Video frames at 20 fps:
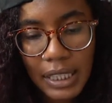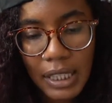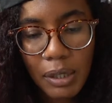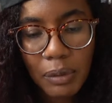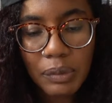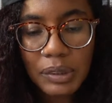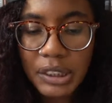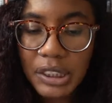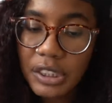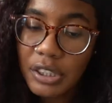
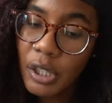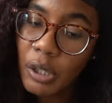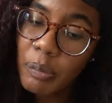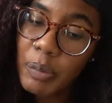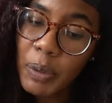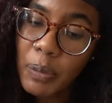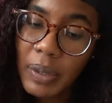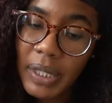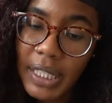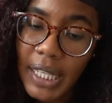When she told
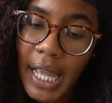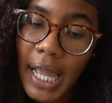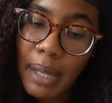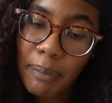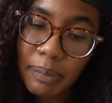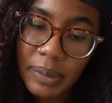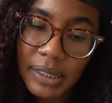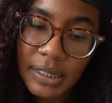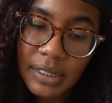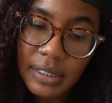me what had
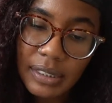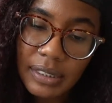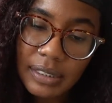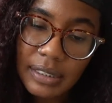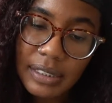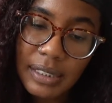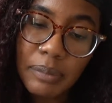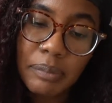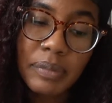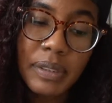happened,
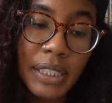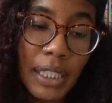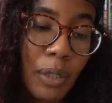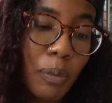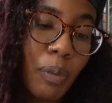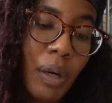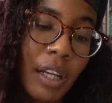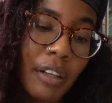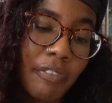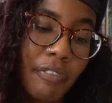some
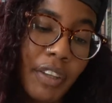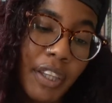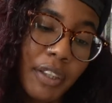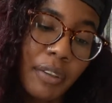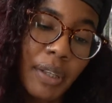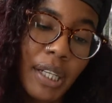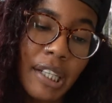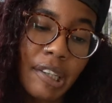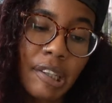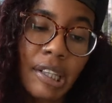dickwad 5th
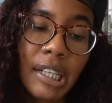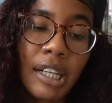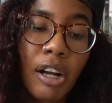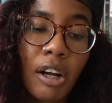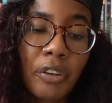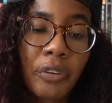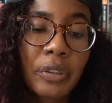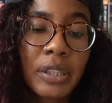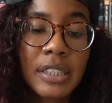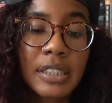grader had
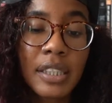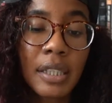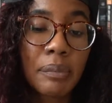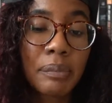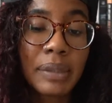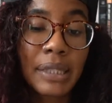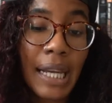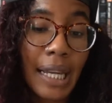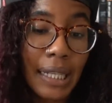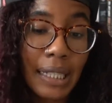called her a
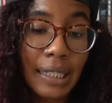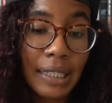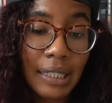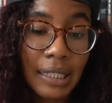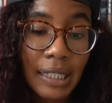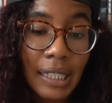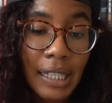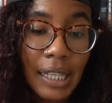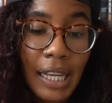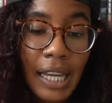dumb dyke,
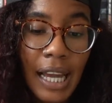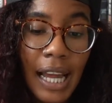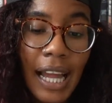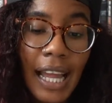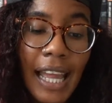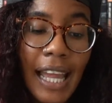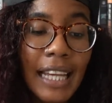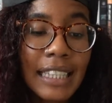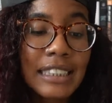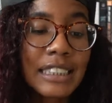I
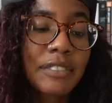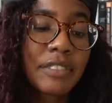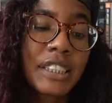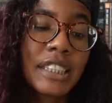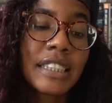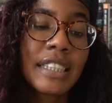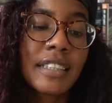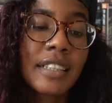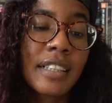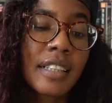asked if she
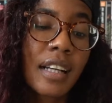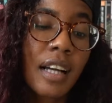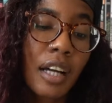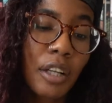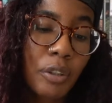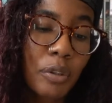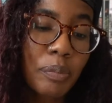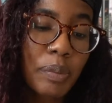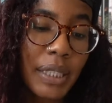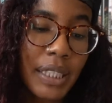needed a
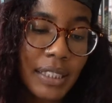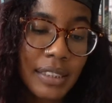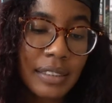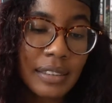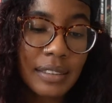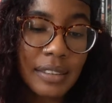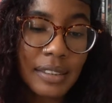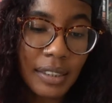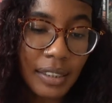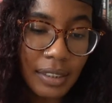cuddle because,
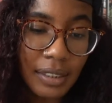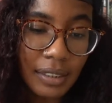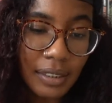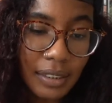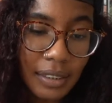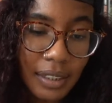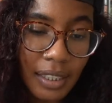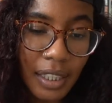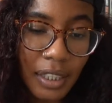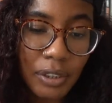
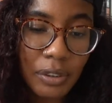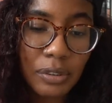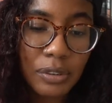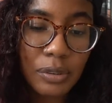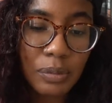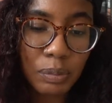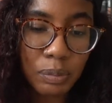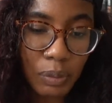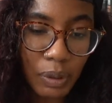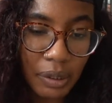duh,
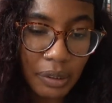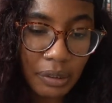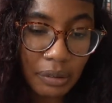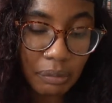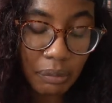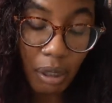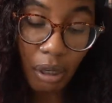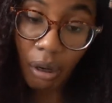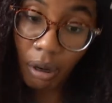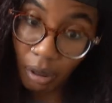cuddles
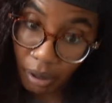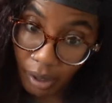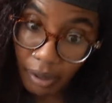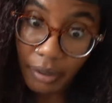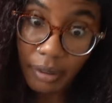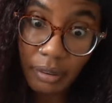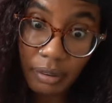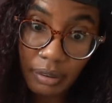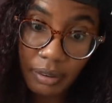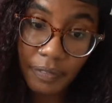
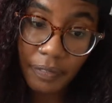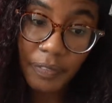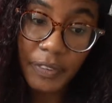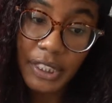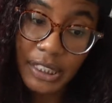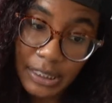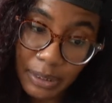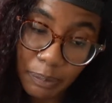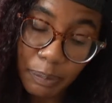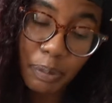are the
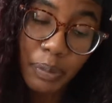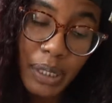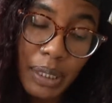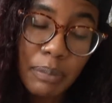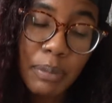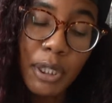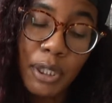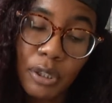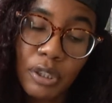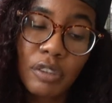
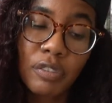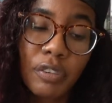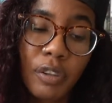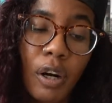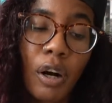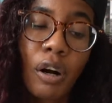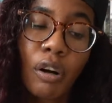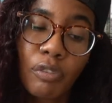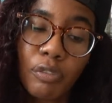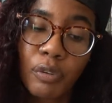supreme cure for
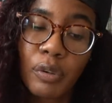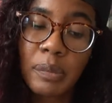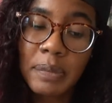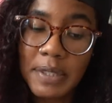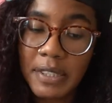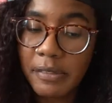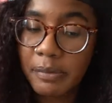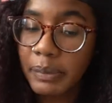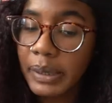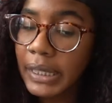all forms
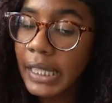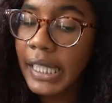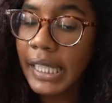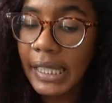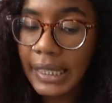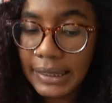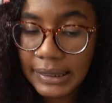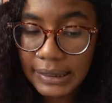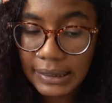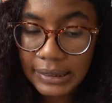of
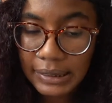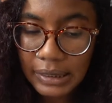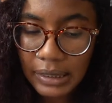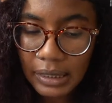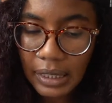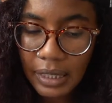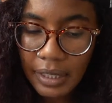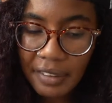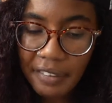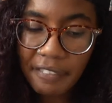malaise.
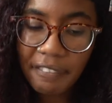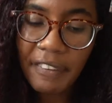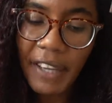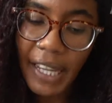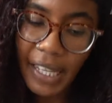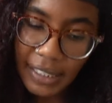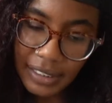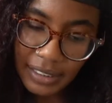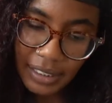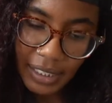
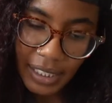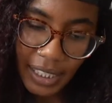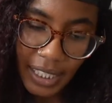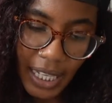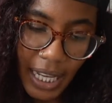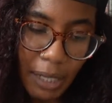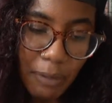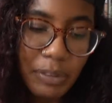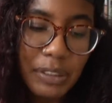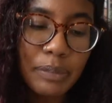Fact,
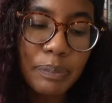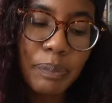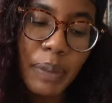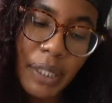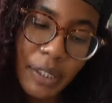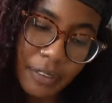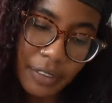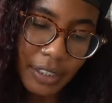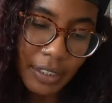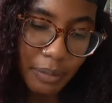I was
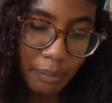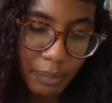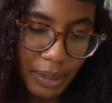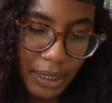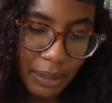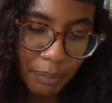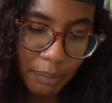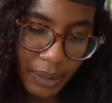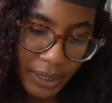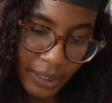bigger than the
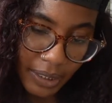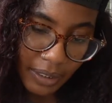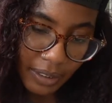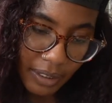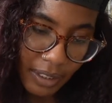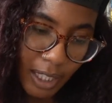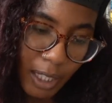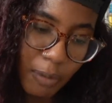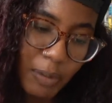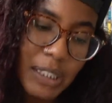mini bigot,
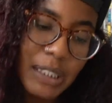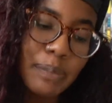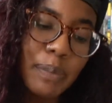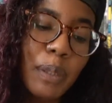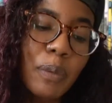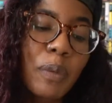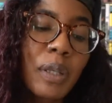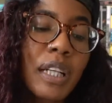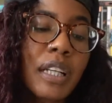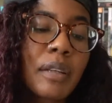always
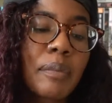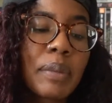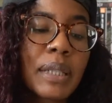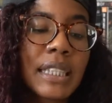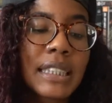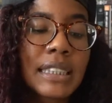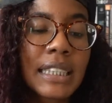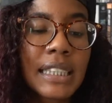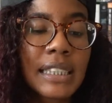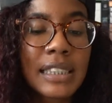been one of the
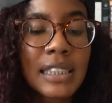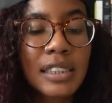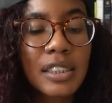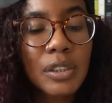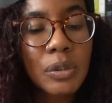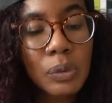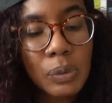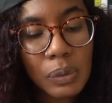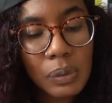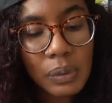biggest kids in
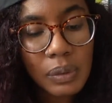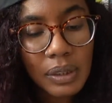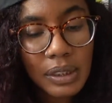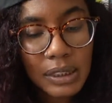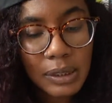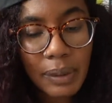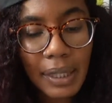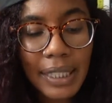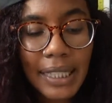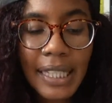school,
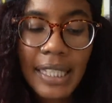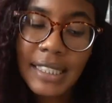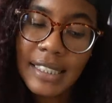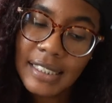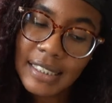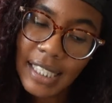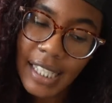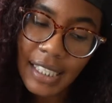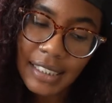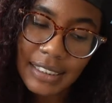so I kicked
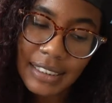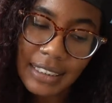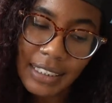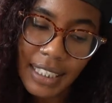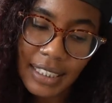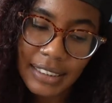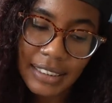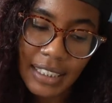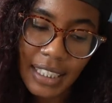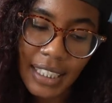his ass the
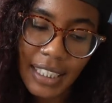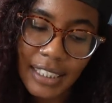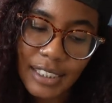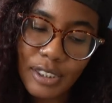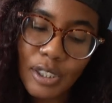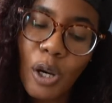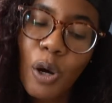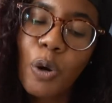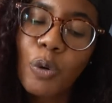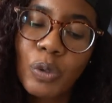next day and
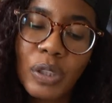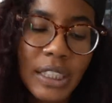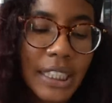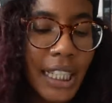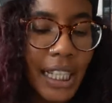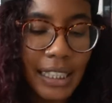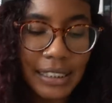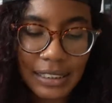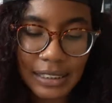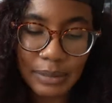totally
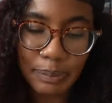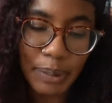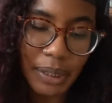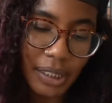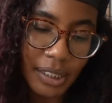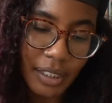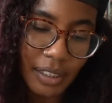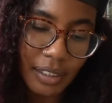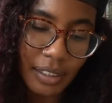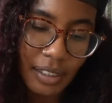got
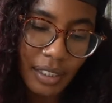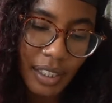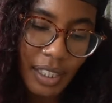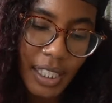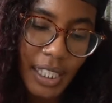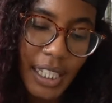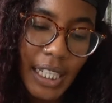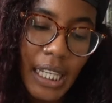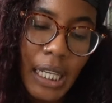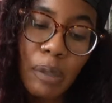suspended.
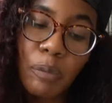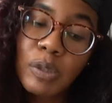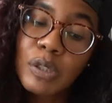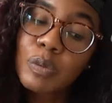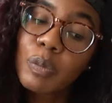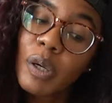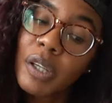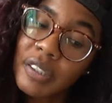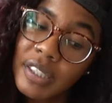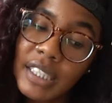It was
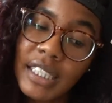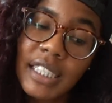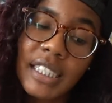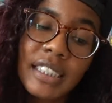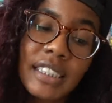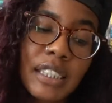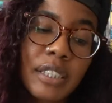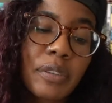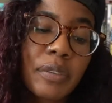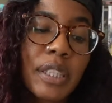worth it
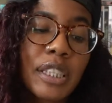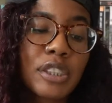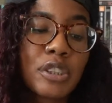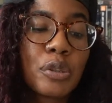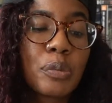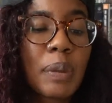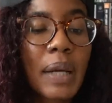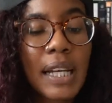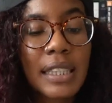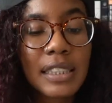considering
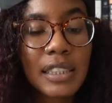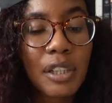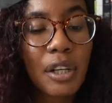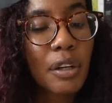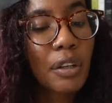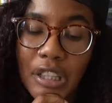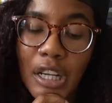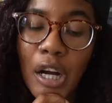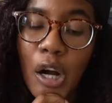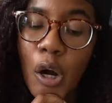Jupe hasn't
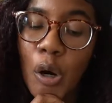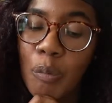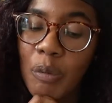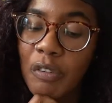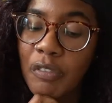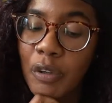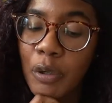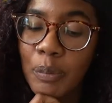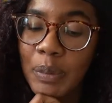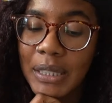heard a
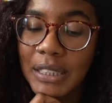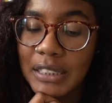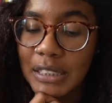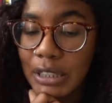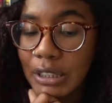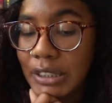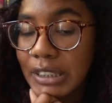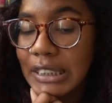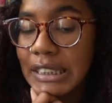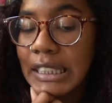homophobic
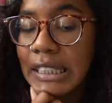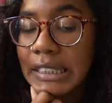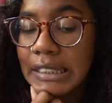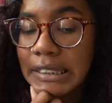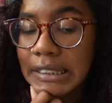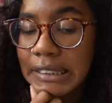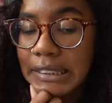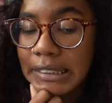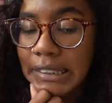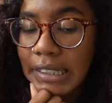slur
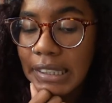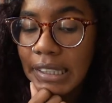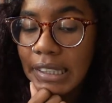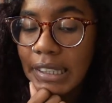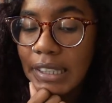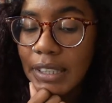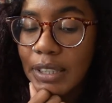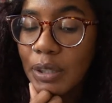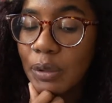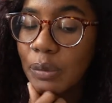since.
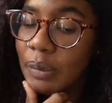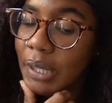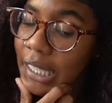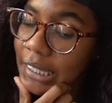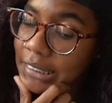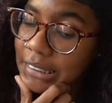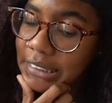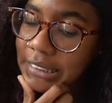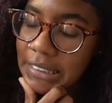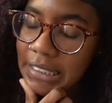The
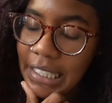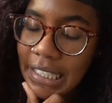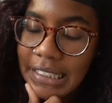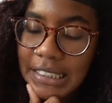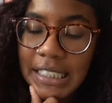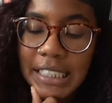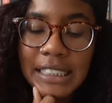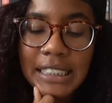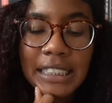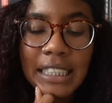rest, as
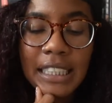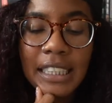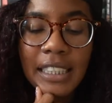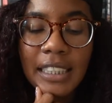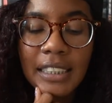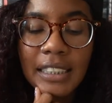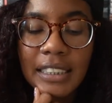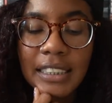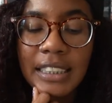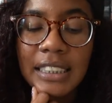they
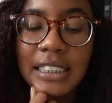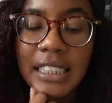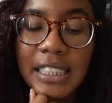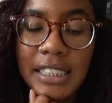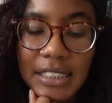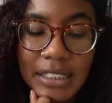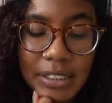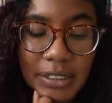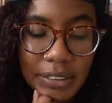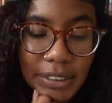say, is
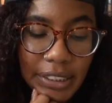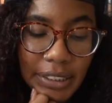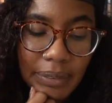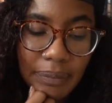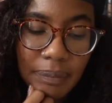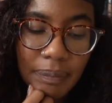history.